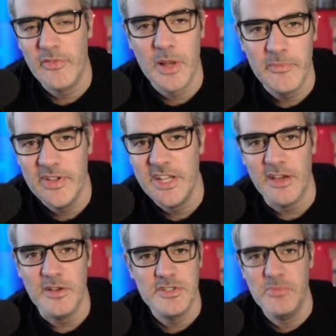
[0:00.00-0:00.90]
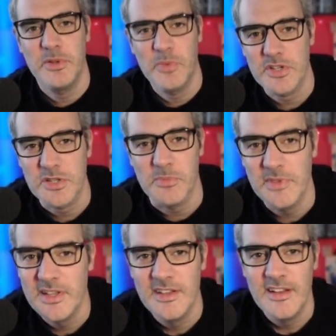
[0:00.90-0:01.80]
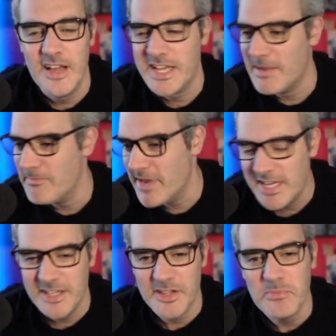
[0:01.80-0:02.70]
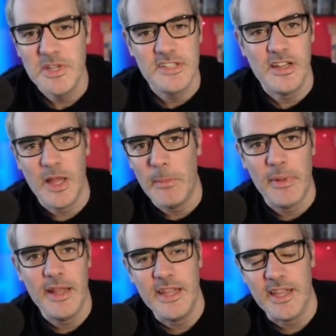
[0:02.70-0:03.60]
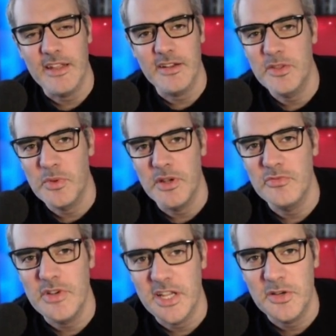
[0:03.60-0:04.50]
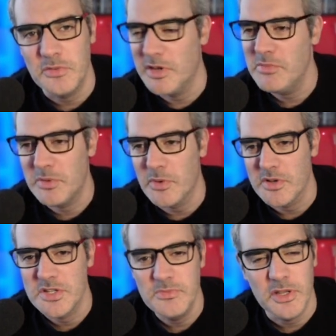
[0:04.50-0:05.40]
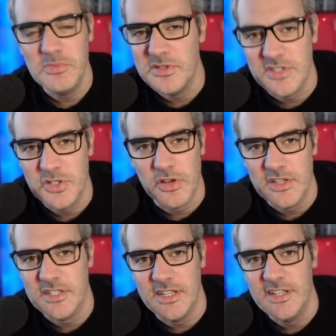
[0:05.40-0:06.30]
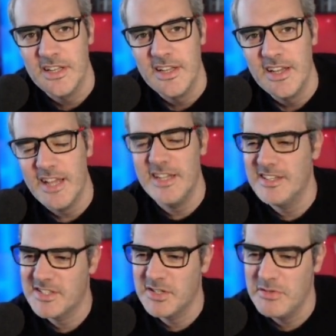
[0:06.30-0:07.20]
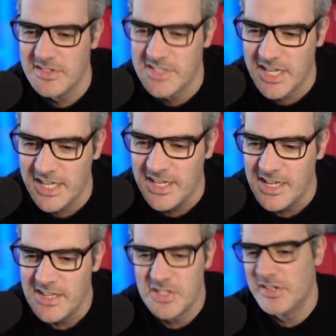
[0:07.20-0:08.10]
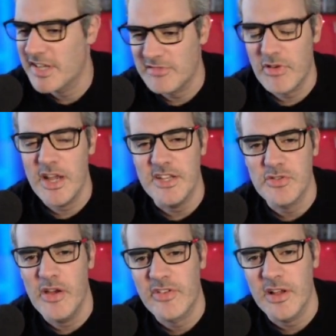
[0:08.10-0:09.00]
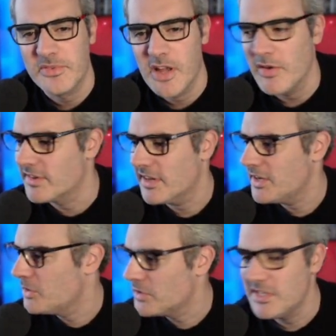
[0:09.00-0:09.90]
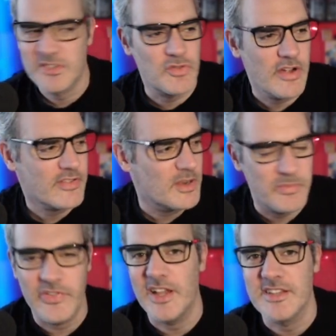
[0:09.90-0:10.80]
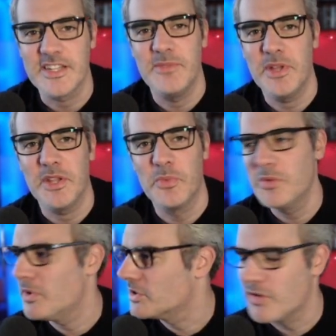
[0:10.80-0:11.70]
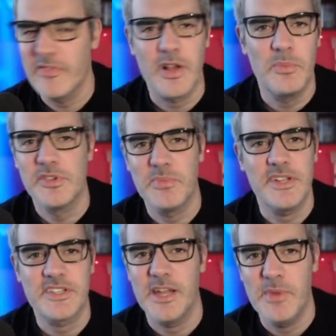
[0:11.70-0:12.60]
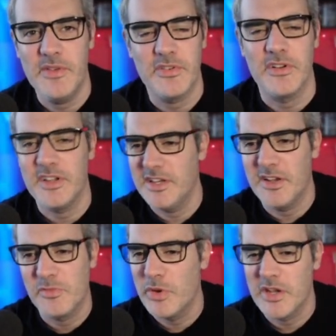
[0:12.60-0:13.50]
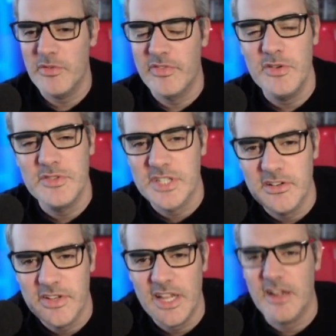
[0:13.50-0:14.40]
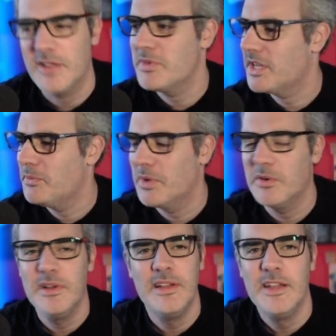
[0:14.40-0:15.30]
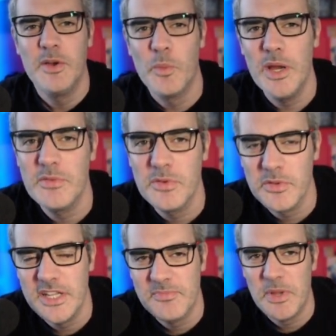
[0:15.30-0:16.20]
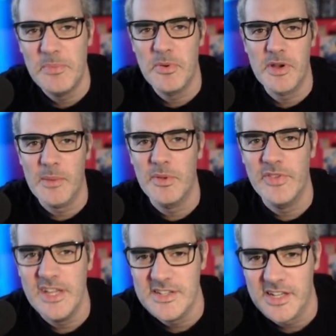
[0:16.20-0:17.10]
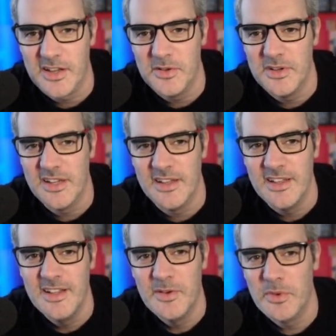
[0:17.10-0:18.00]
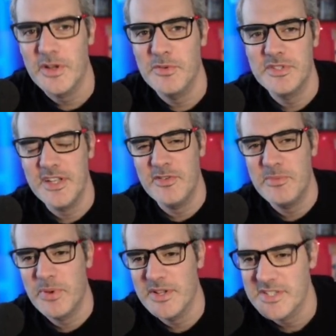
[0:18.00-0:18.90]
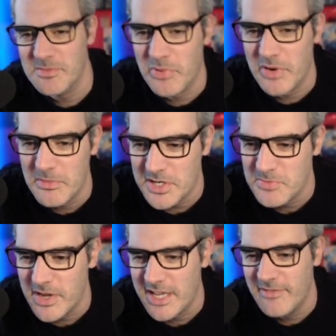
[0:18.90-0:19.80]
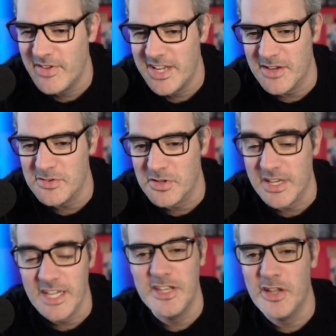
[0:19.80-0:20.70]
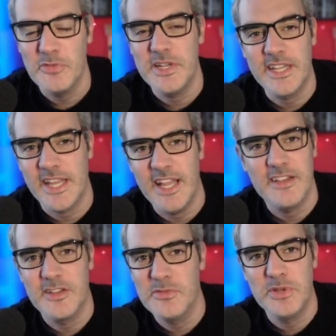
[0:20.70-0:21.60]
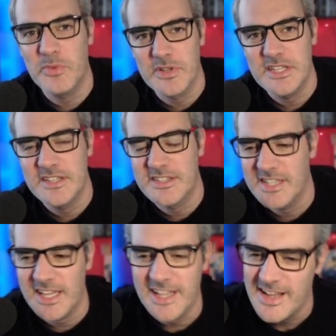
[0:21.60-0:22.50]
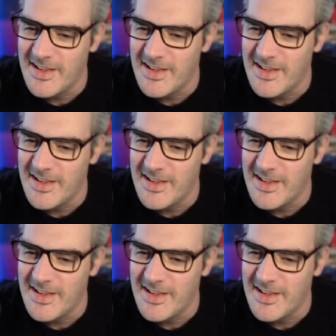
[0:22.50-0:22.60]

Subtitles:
Club videos. Nobody watched them. I kept making them because I liked playing it and I thought it looked really cool. Nobody watched them. Nobody was interested. And then as soon as they said, "Right, Drive Club's going," suddenly all these Drive Club fans came out the woodwork. Drive Club was the best game ever. It's winning on votes here and there. And I'm thinking, well, where were all these people a couple of years ago, when I was the only person pretty much making videos on it and nobody cared and nobody wanted to see it?